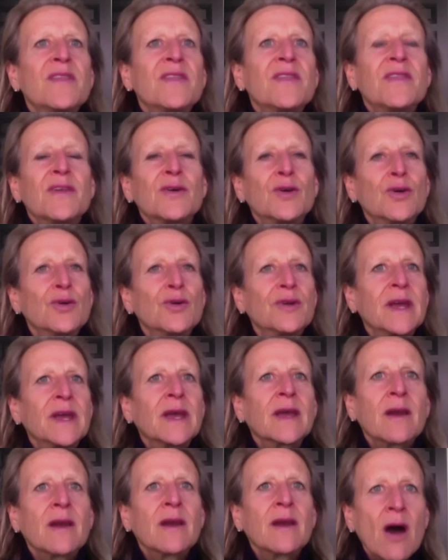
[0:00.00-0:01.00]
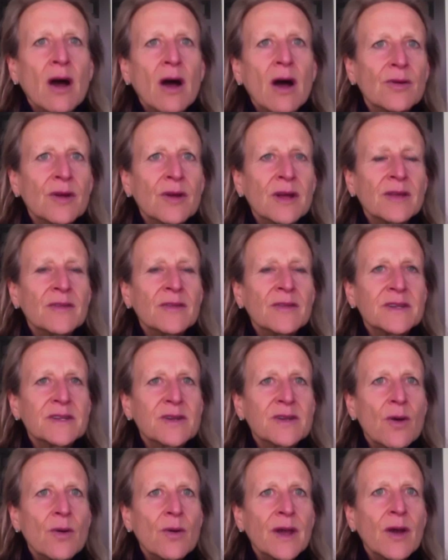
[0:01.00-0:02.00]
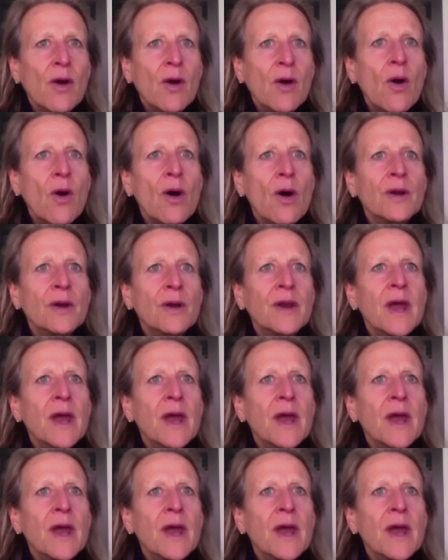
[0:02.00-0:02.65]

hooting and hollering that's going on